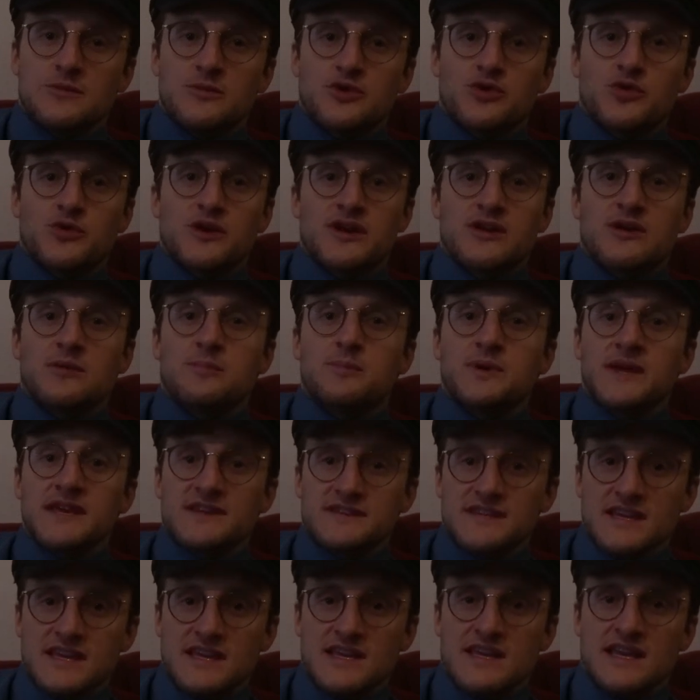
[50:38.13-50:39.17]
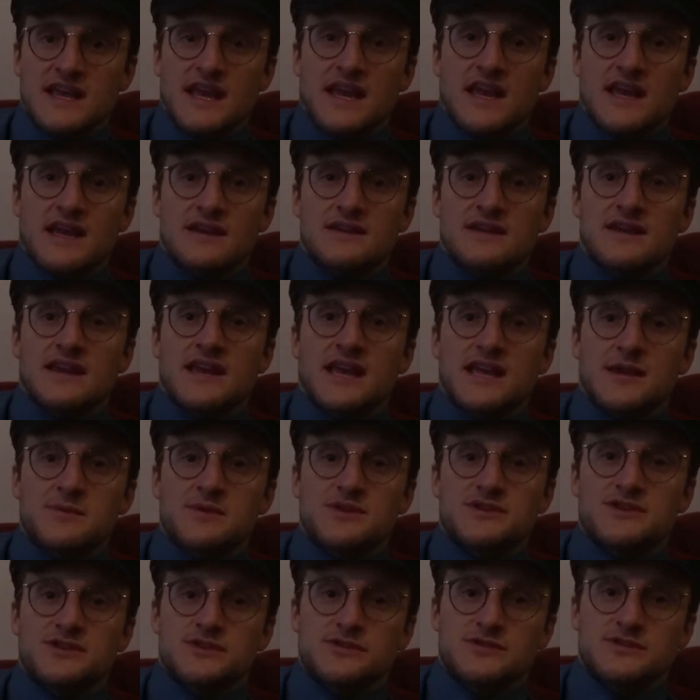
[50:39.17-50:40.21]
between obesity and
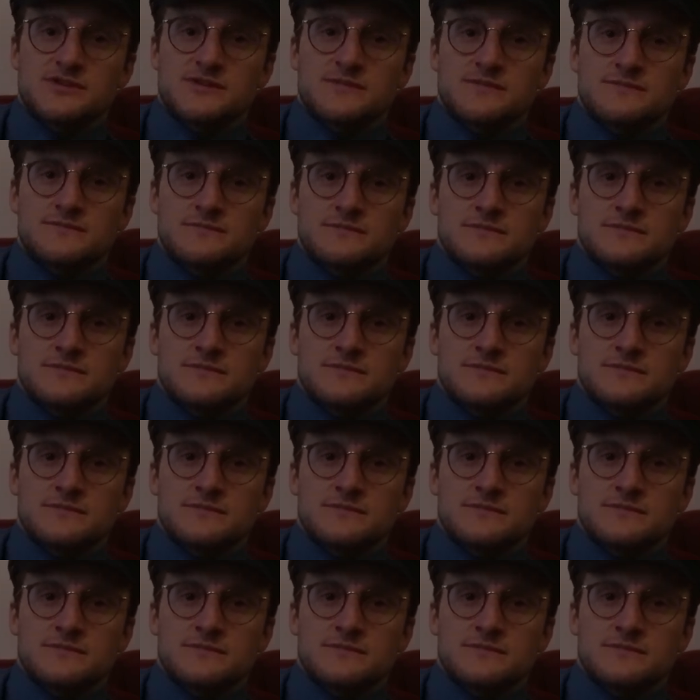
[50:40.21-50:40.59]
cannabis use.